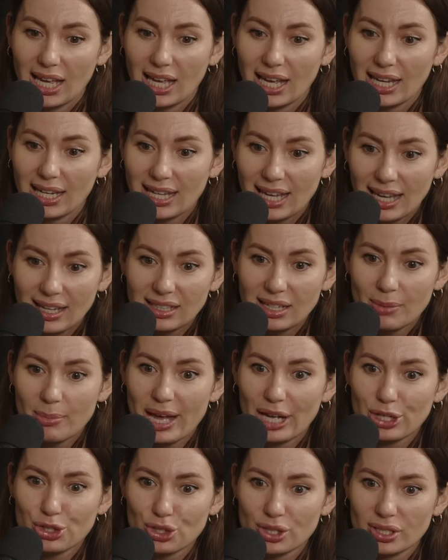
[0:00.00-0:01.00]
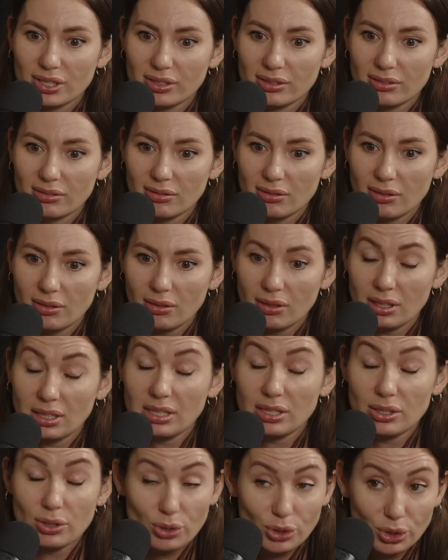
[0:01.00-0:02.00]
I can't imagine the
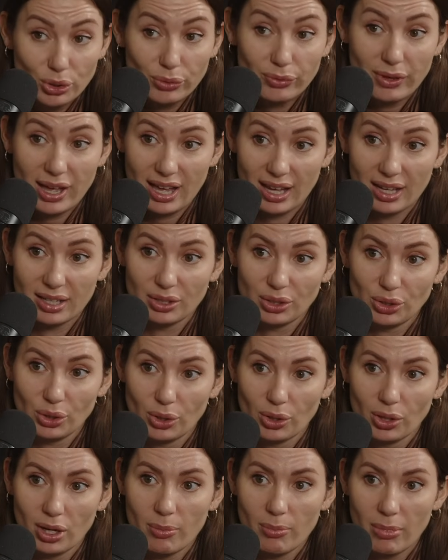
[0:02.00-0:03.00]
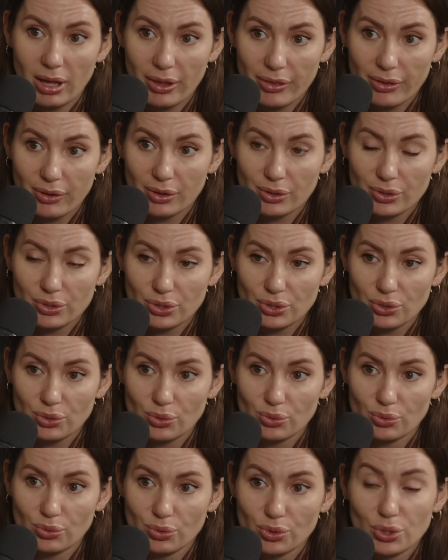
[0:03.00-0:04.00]
year you've had. You're a mother
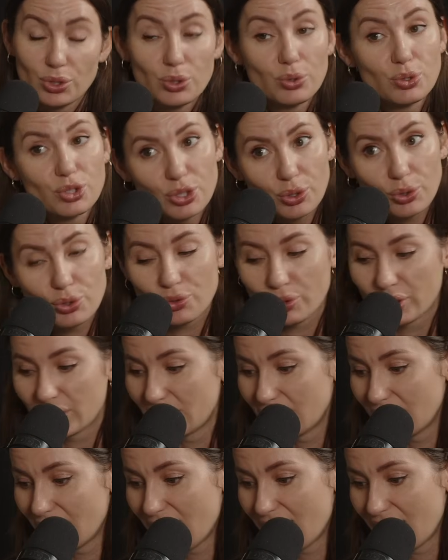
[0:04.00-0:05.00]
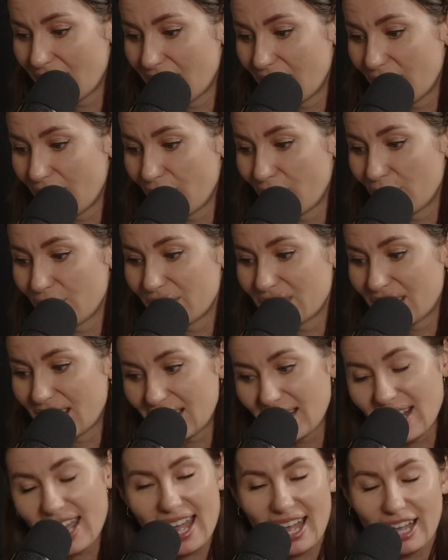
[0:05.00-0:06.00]
to two children. They're
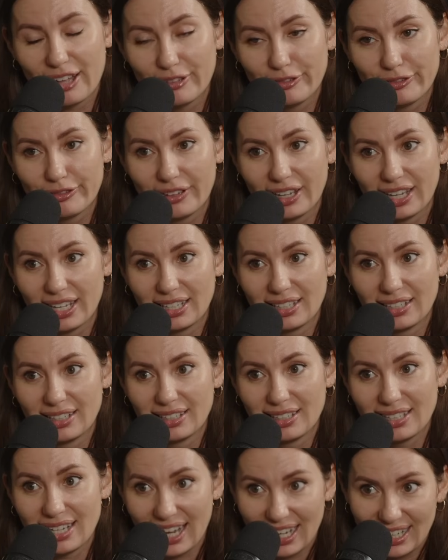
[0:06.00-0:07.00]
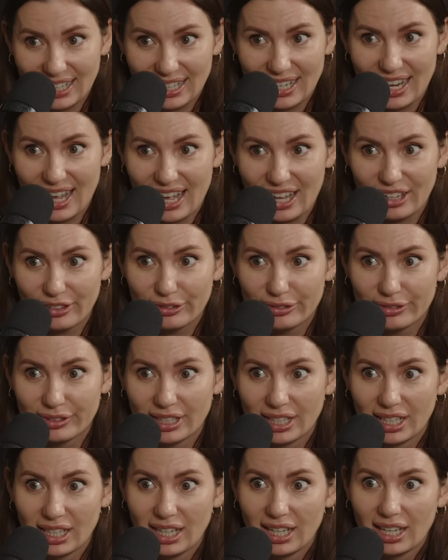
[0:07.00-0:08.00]
10.5 and 9.5.
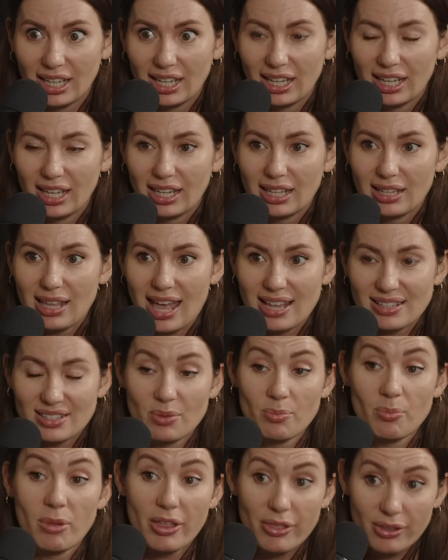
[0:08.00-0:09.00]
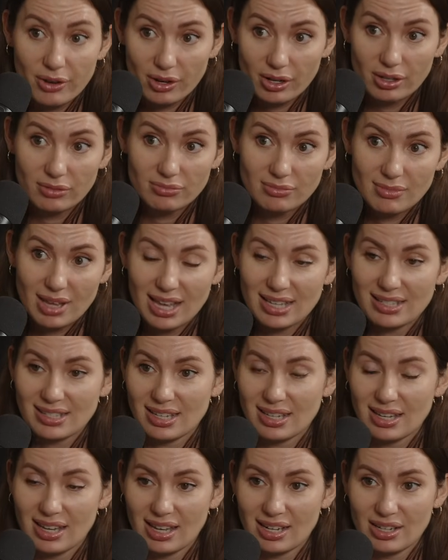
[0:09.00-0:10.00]
As a mother, as
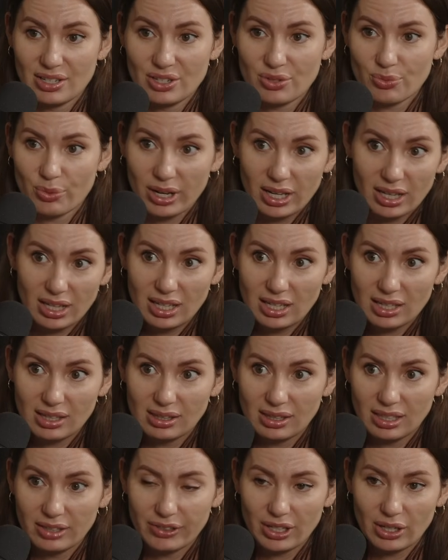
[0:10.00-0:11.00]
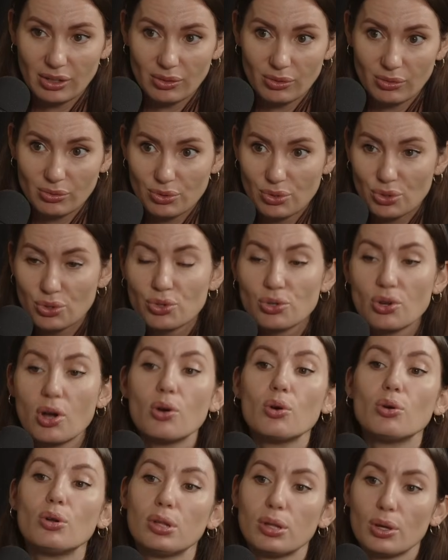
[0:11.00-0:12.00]
an Israeli living
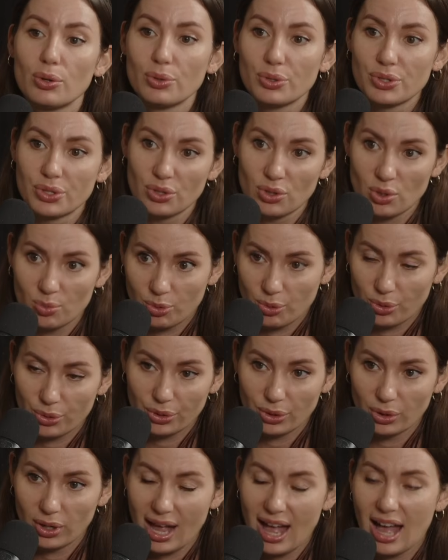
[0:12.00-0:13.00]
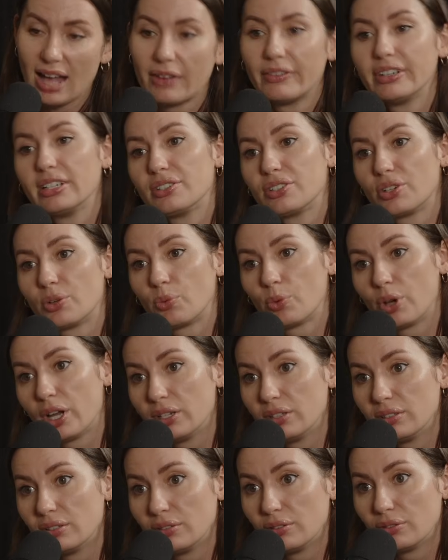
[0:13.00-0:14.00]
so close to the border, having to
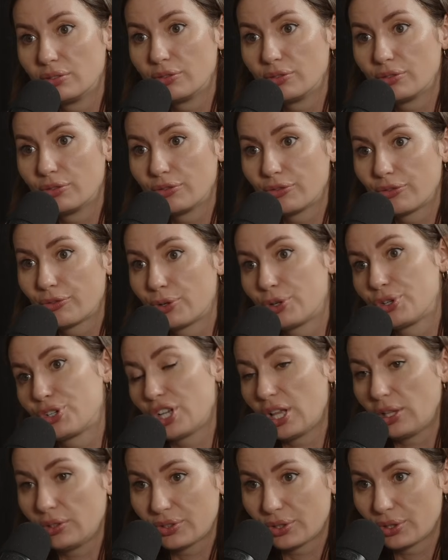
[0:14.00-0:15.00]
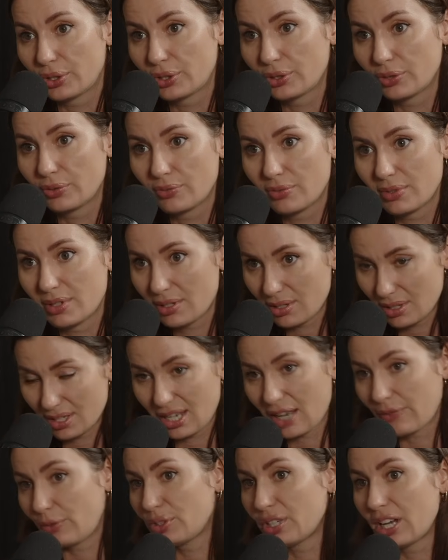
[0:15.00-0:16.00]
run for shelter
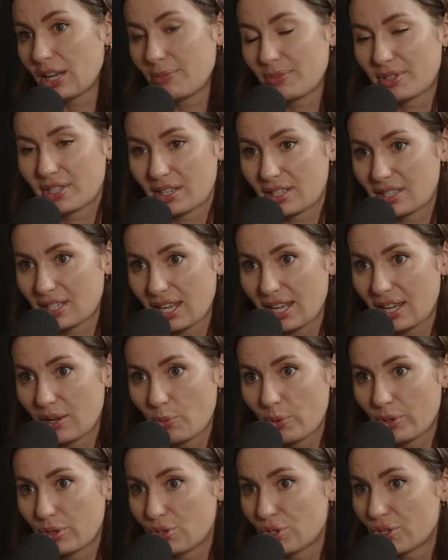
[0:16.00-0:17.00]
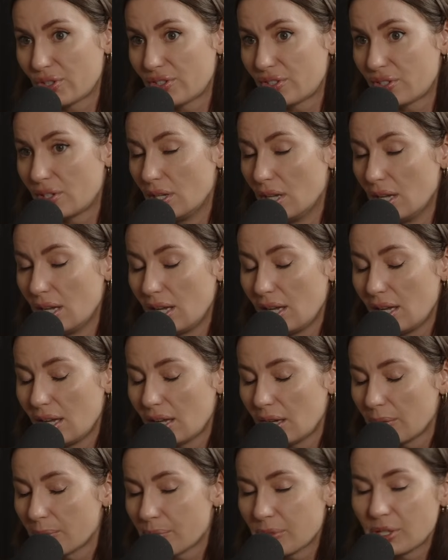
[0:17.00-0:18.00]
several times a day with just
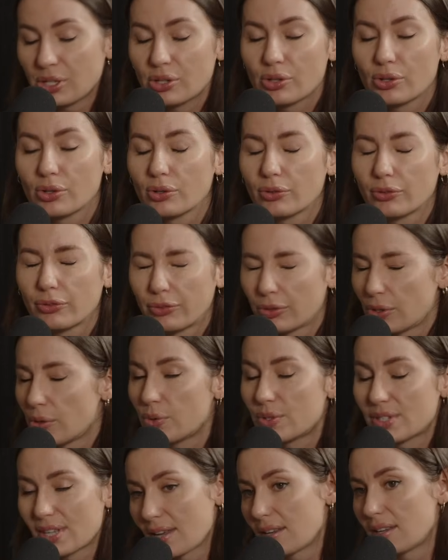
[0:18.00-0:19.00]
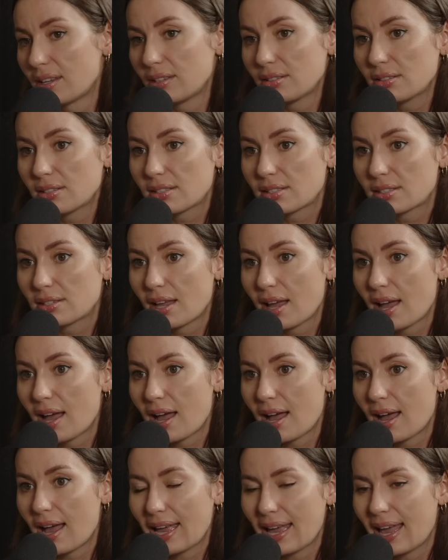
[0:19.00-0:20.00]
a mere few seconds,
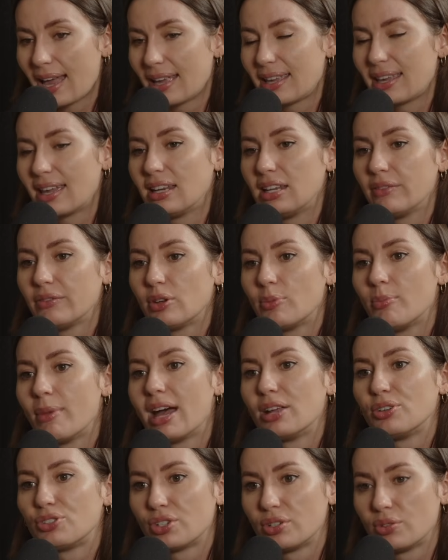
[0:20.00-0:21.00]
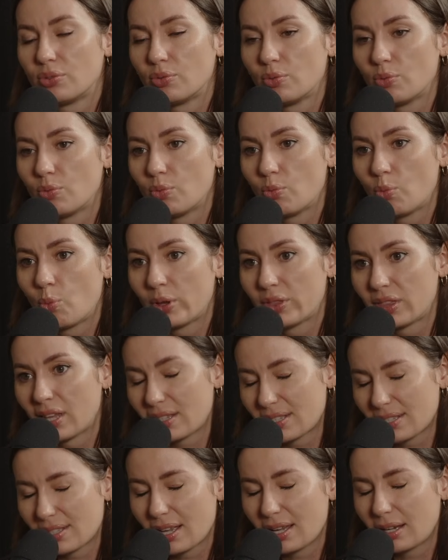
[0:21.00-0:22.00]
I can't even imagine what
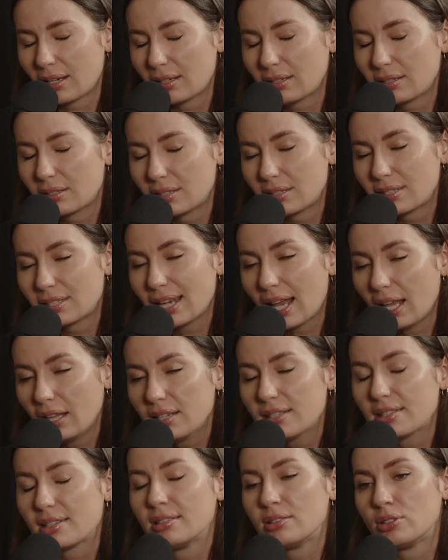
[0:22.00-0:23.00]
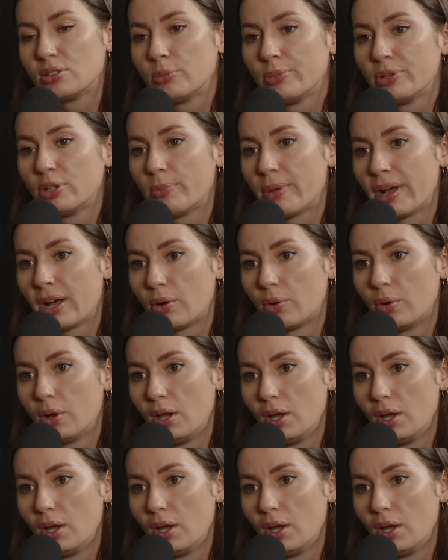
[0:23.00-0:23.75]
that's like. Tell us a little bit about